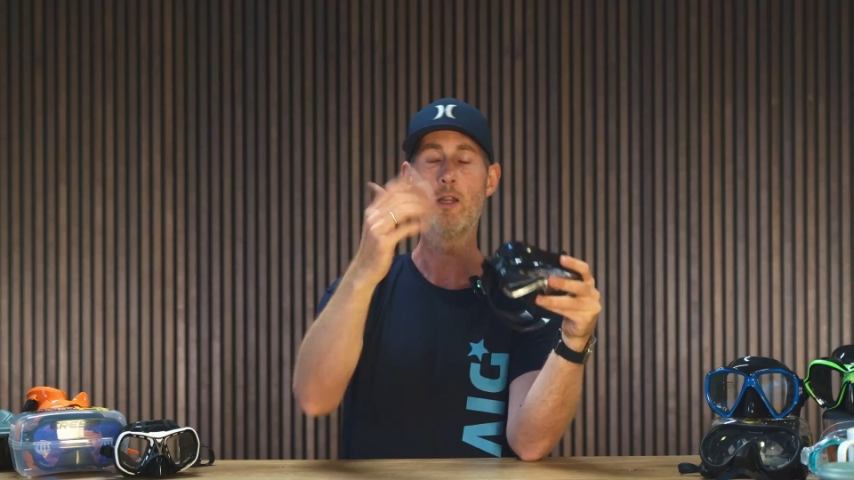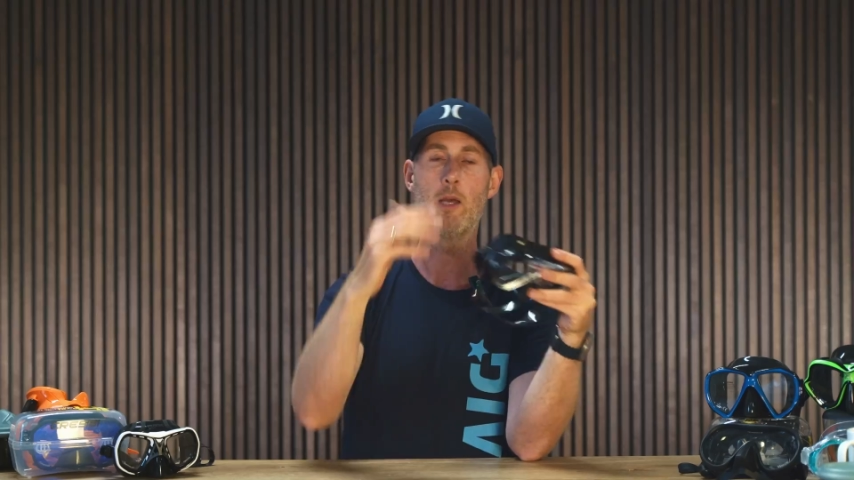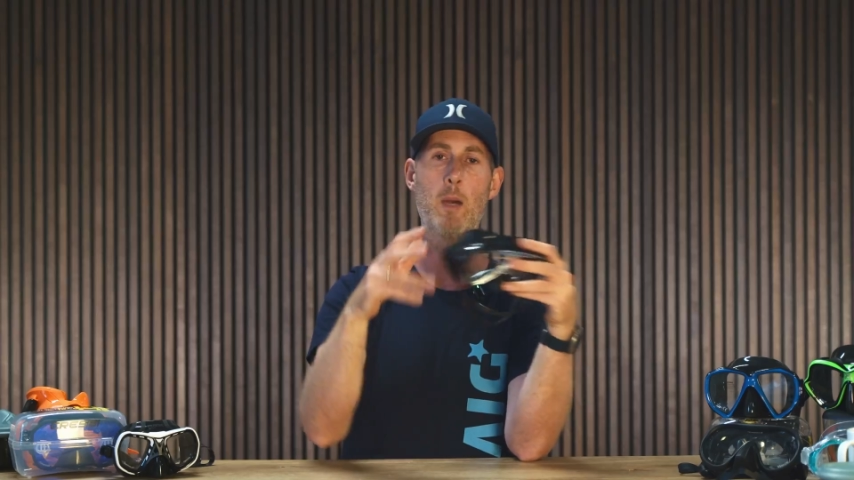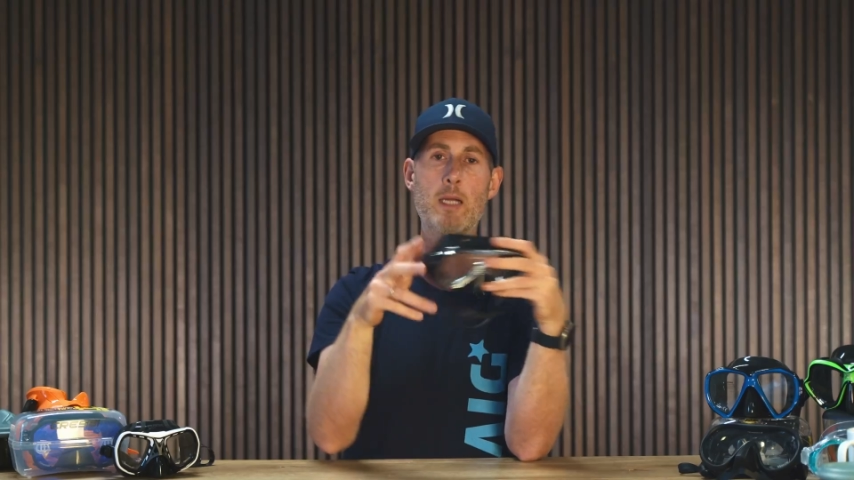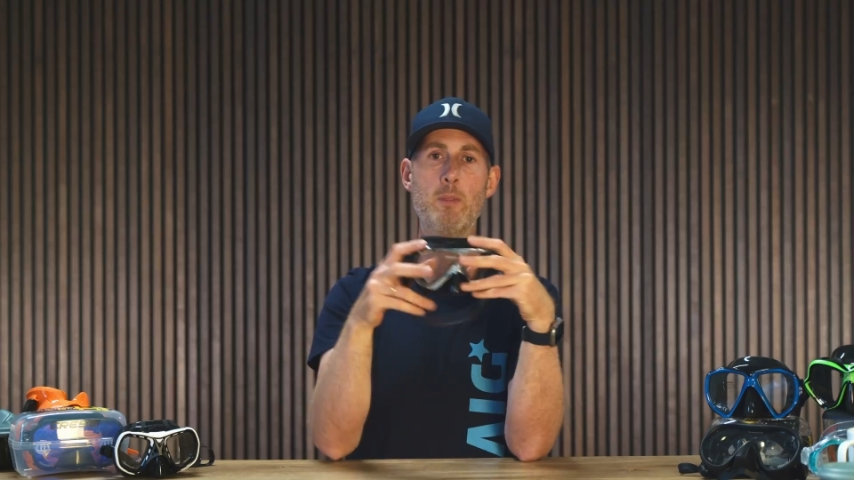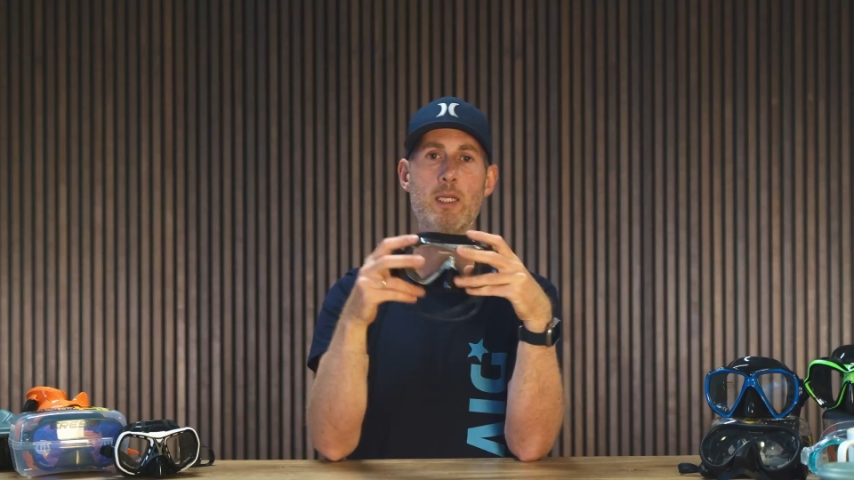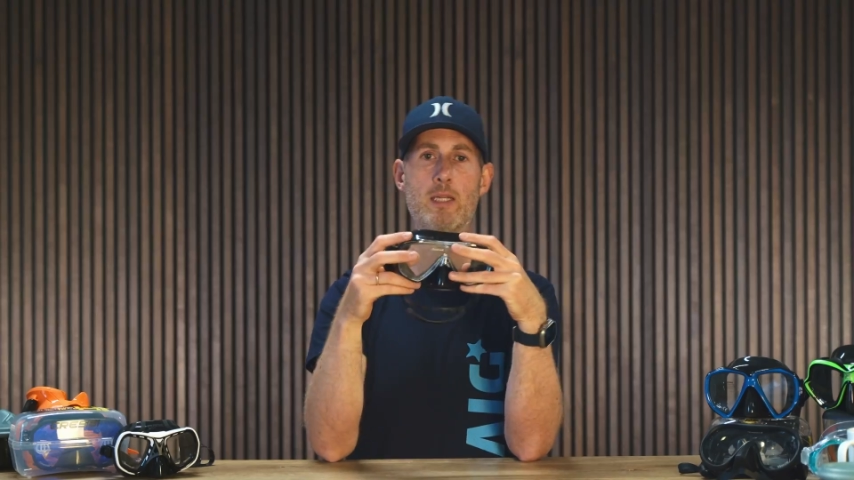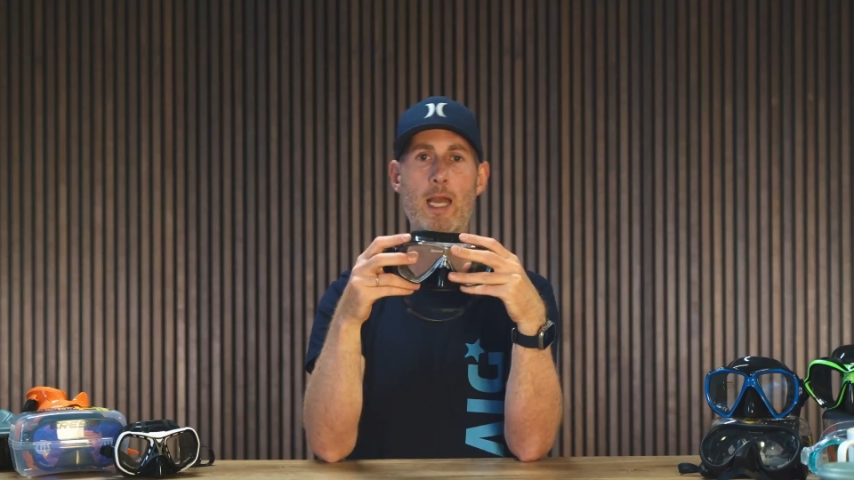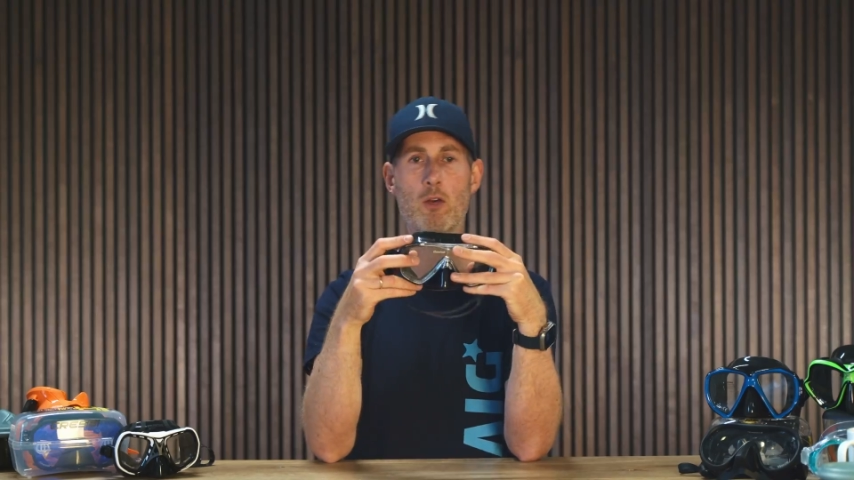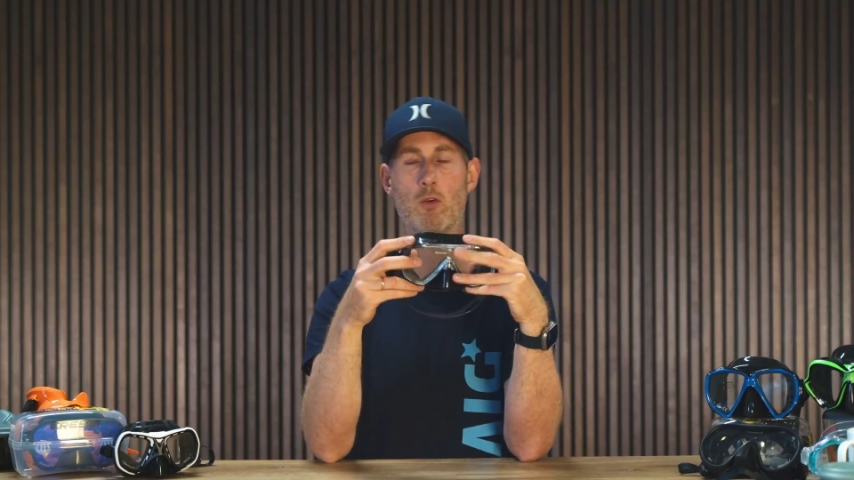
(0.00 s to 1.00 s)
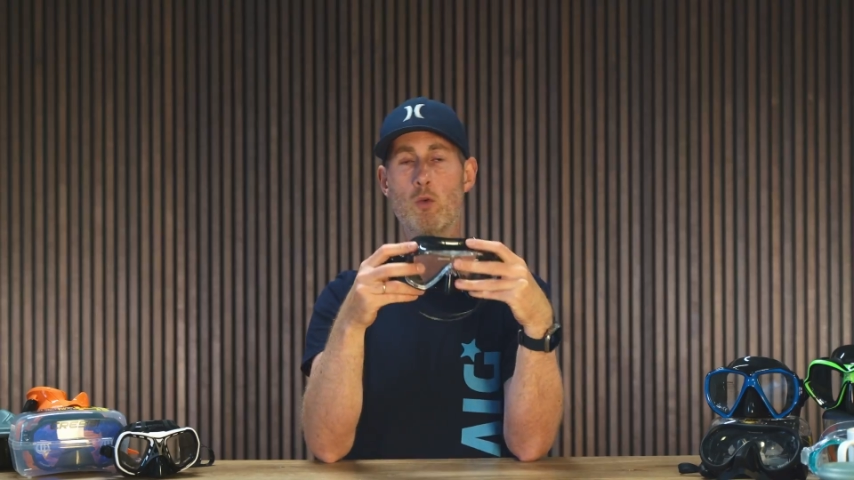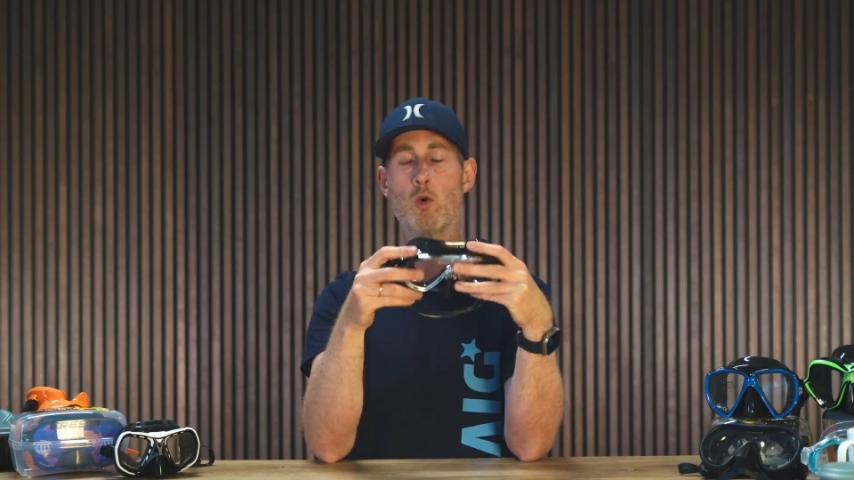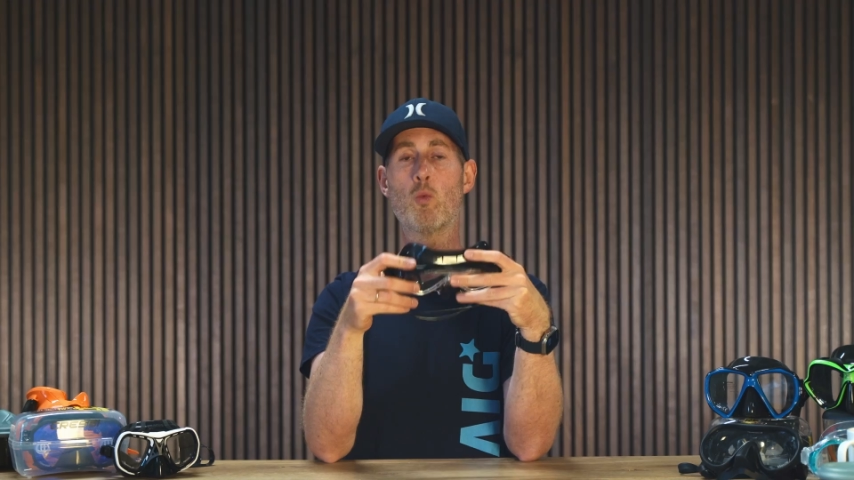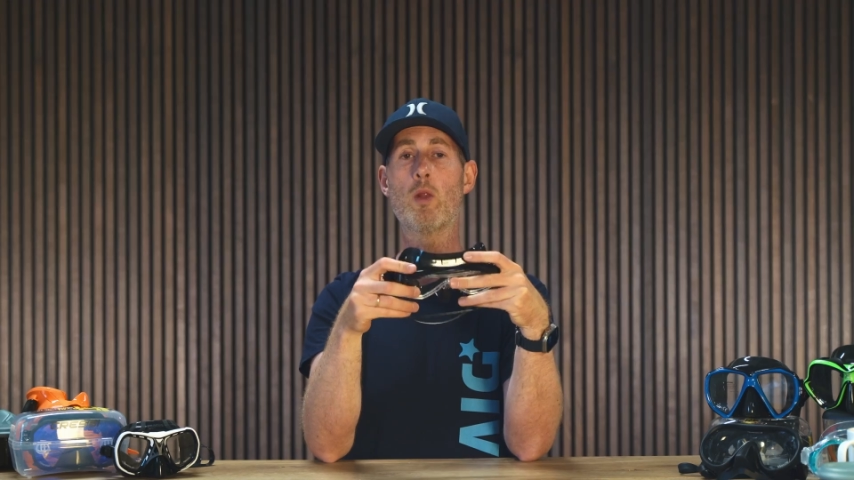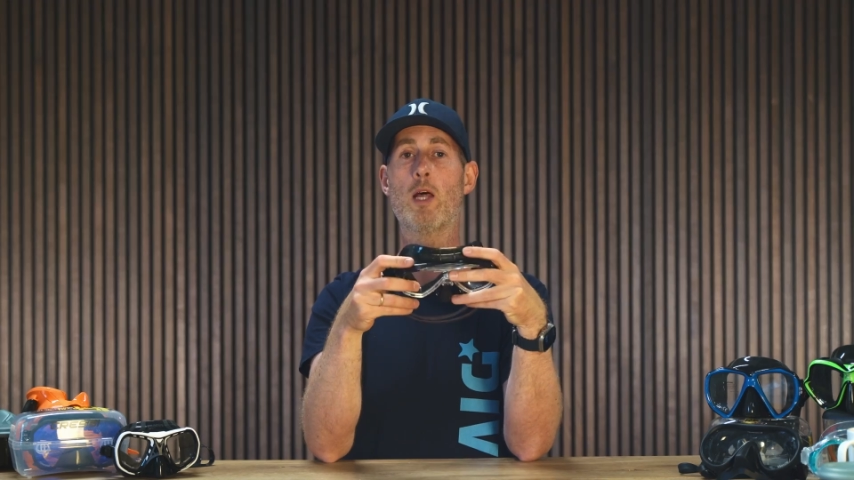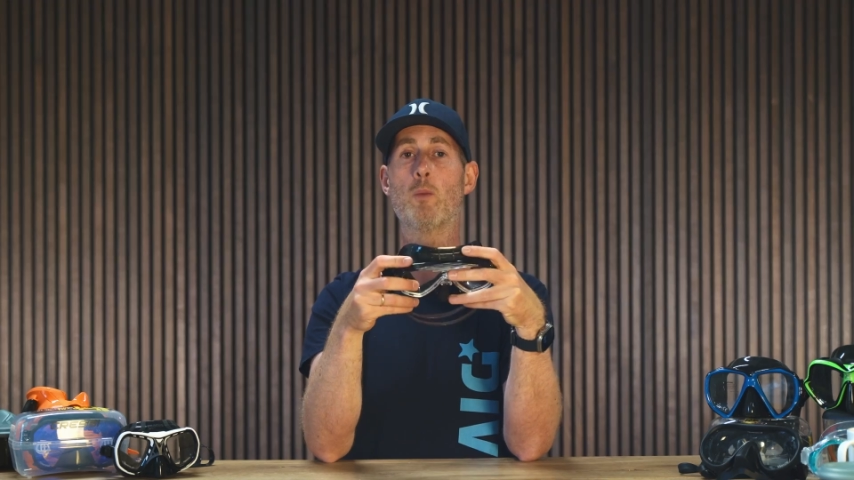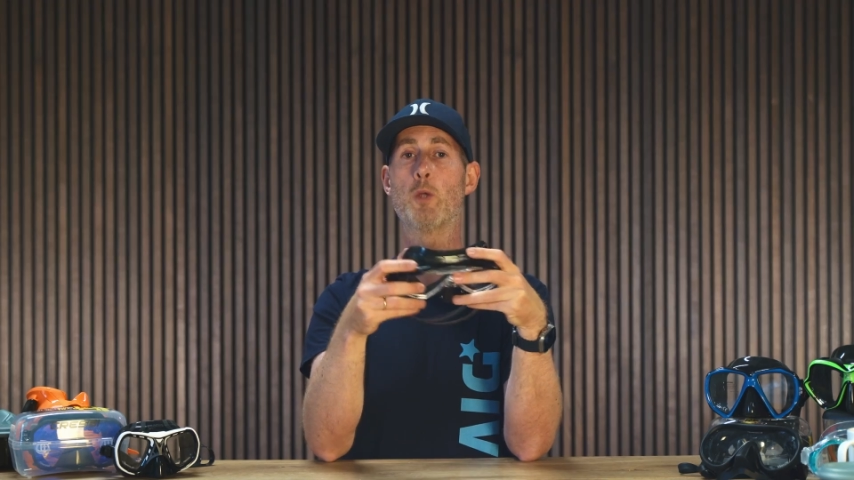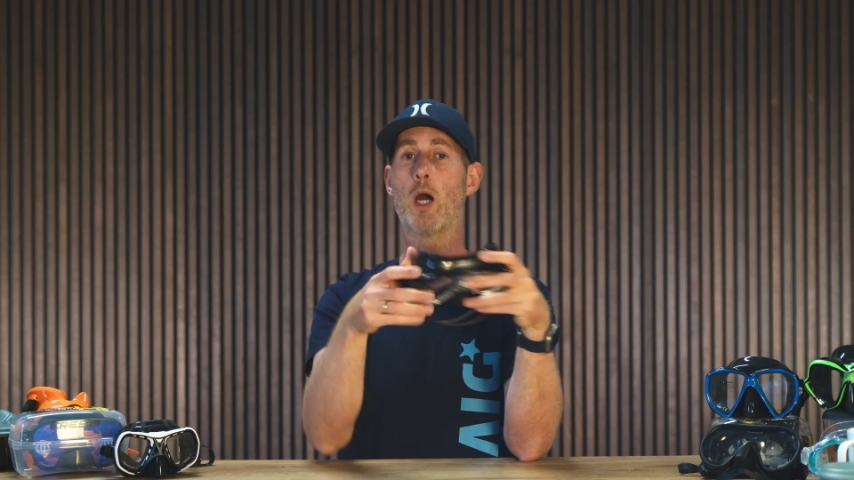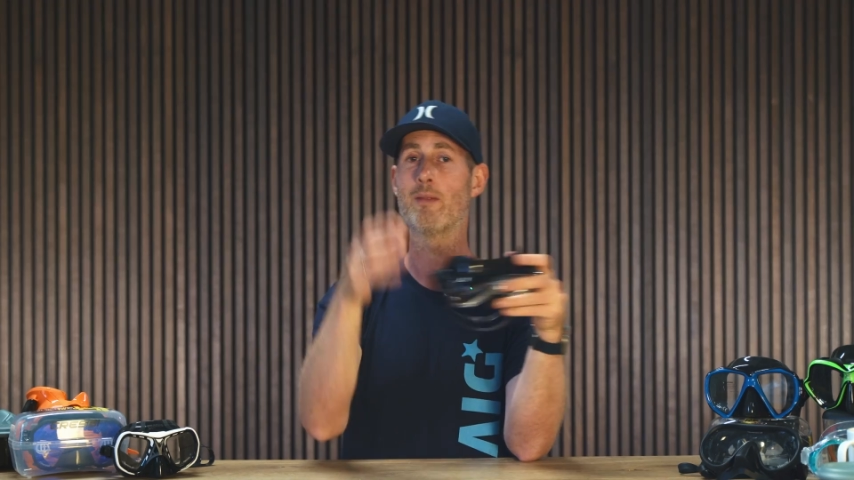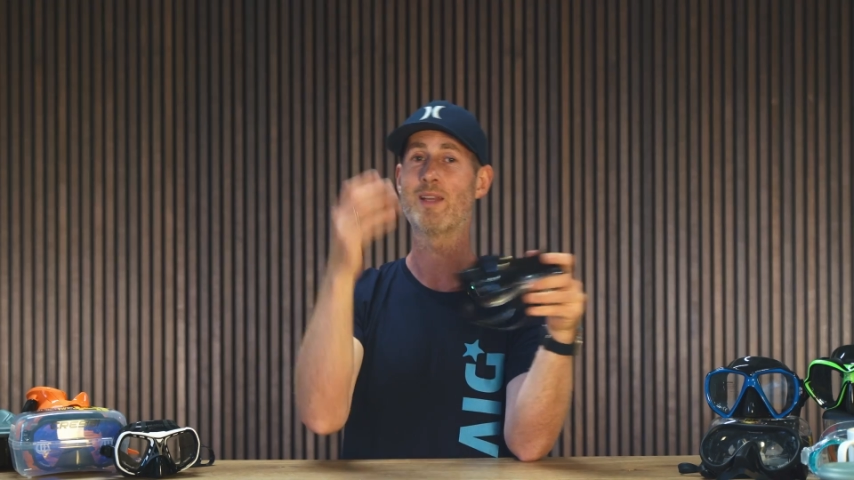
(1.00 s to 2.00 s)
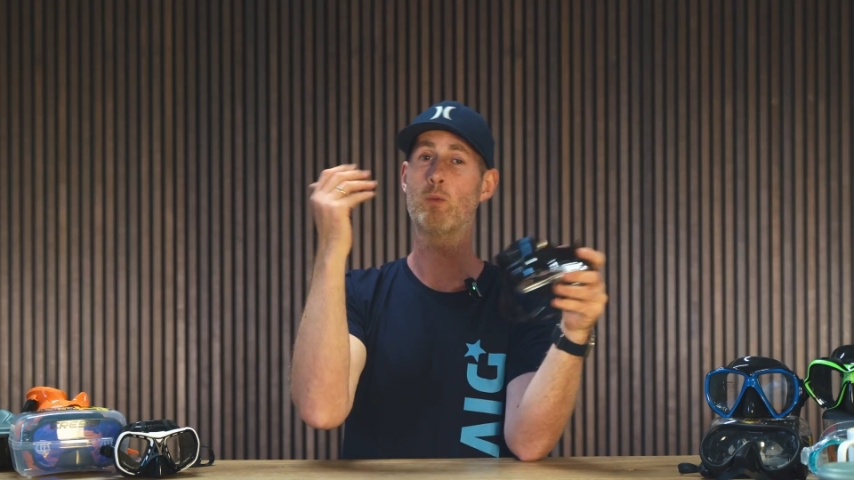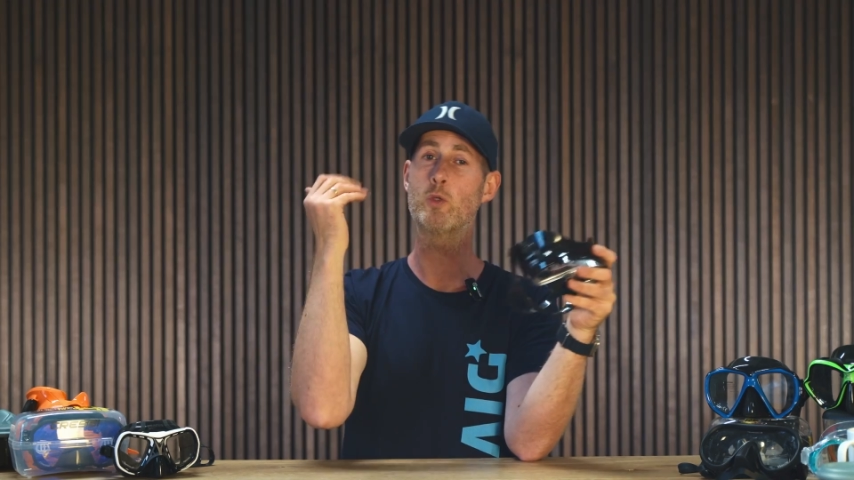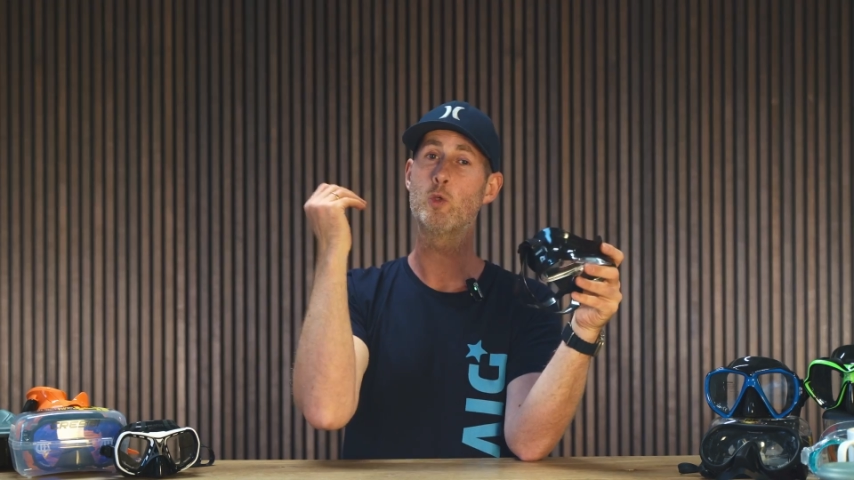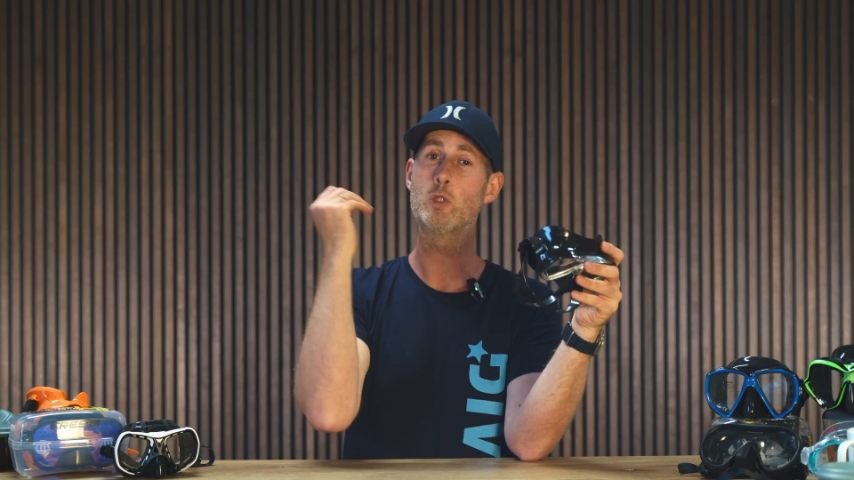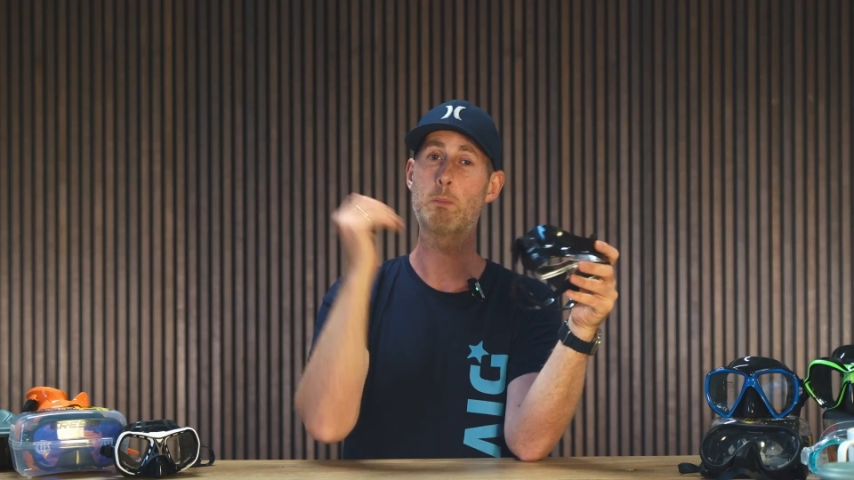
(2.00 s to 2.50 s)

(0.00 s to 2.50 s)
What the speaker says: there might be a deck crew who will help you out, and they will use